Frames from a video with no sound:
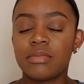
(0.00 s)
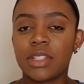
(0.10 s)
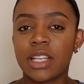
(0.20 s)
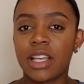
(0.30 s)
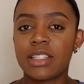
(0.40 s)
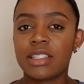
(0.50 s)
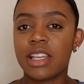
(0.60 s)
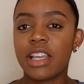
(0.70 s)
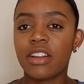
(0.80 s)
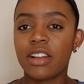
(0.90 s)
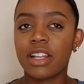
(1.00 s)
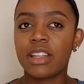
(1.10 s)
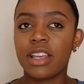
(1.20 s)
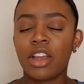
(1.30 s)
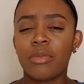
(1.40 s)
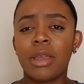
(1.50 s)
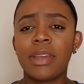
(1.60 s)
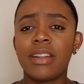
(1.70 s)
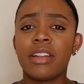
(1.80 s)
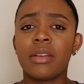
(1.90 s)
like as a teen or anything, or maybe
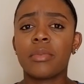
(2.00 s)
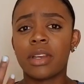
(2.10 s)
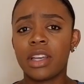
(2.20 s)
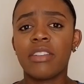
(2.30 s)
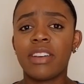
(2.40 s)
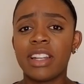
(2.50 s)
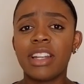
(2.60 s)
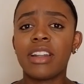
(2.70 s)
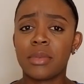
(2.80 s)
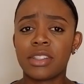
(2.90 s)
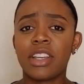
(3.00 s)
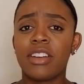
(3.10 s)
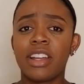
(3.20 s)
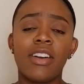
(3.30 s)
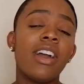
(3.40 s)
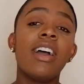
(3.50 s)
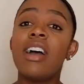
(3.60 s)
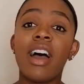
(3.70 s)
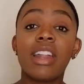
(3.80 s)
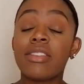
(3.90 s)
I didn't, but if I didn't, I'm gonna tell y'all now.
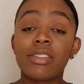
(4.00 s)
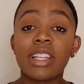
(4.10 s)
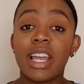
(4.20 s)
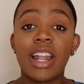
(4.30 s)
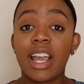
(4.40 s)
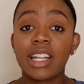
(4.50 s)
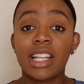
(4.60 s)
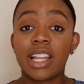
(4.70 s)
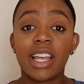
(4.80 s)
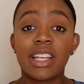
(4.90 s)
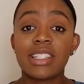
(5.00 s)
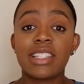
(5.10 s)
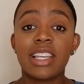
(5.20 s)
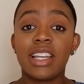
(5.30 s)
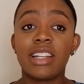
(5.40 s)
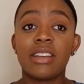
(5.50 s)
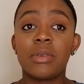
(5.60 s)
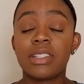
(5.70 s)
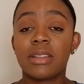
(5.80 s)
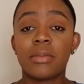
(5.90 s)
I never really had acne like as a teen. It
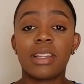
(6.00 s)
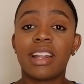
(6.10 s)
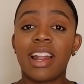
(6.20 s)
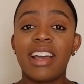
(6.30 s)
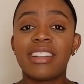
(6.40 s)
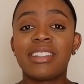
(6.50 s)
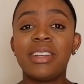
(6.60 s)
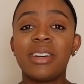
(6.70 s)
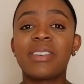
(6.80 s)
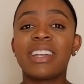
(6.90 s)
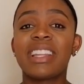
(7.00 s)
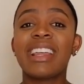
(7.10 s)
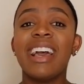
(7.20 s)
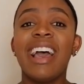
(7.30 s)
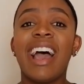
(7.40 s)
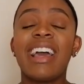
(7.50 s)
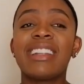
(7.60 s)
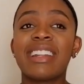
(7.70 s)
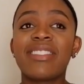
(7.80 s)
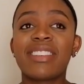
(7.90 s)
wasn't something that I had to deal with. I
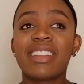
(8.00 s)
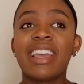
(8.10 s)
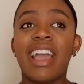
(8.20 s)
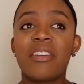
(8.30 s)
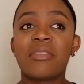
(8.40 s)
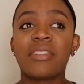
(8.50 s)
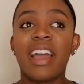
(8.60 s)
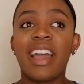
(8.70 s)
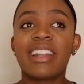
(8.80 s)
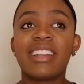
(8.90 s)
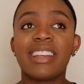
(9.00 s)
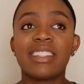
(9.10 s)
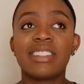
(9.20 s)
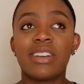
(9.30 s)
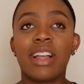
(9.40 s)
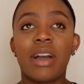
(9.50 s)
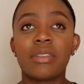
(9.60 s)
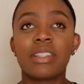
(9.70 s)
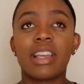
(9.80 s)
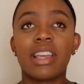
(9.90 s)
didn't really have acne until I
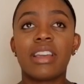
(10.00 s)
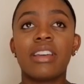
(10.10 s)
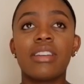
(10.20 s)
was like